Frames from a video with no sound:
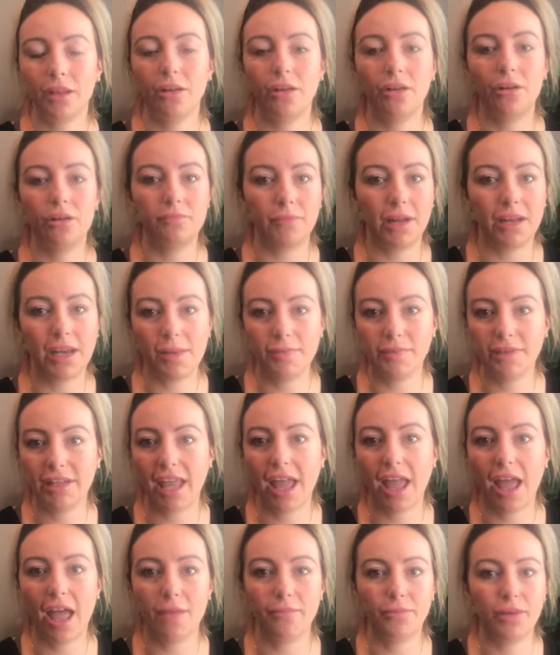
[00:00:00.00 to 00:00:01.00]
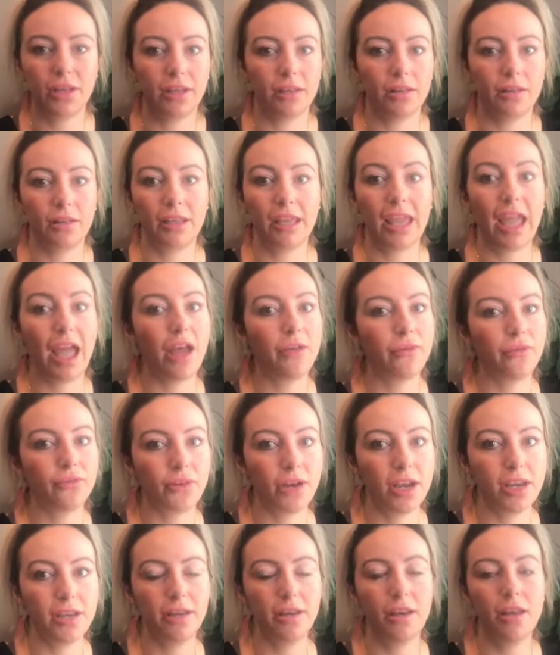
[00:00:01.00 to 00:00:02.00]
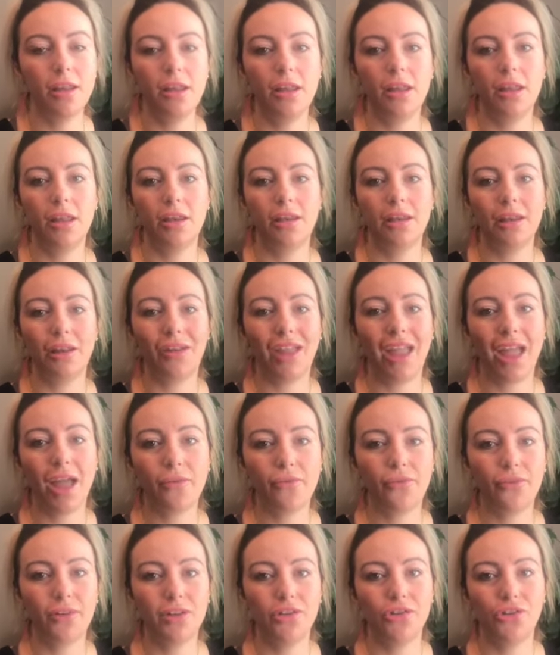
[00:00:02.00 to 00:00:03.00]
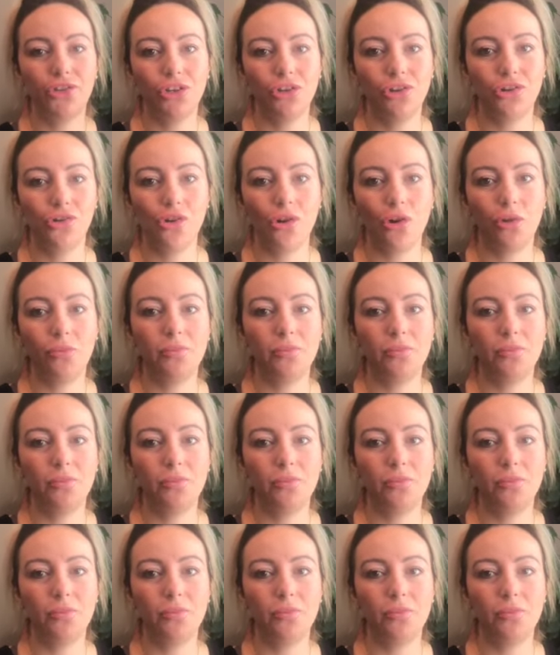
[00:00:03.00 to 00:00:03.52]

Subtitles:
my name's Kat, but Catherine. Now, Catherine should not